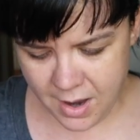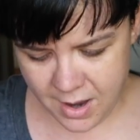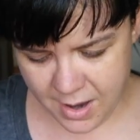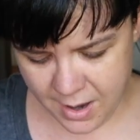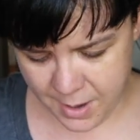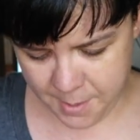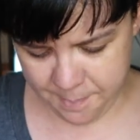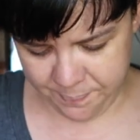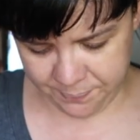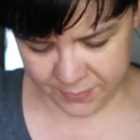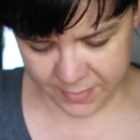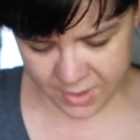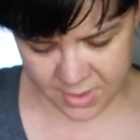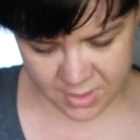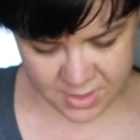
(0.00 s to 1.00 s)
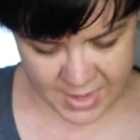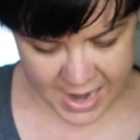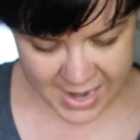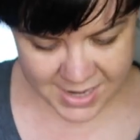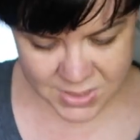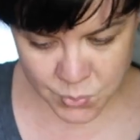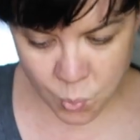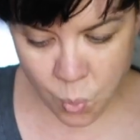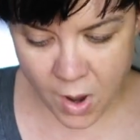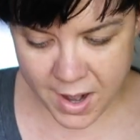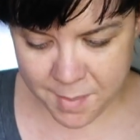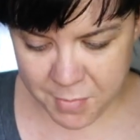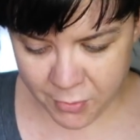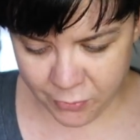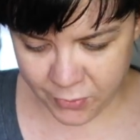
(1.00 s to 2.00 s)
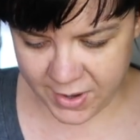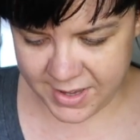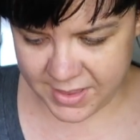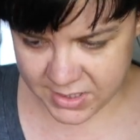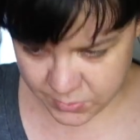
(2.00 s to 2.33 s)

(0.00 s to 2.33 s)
That is what I'm afraid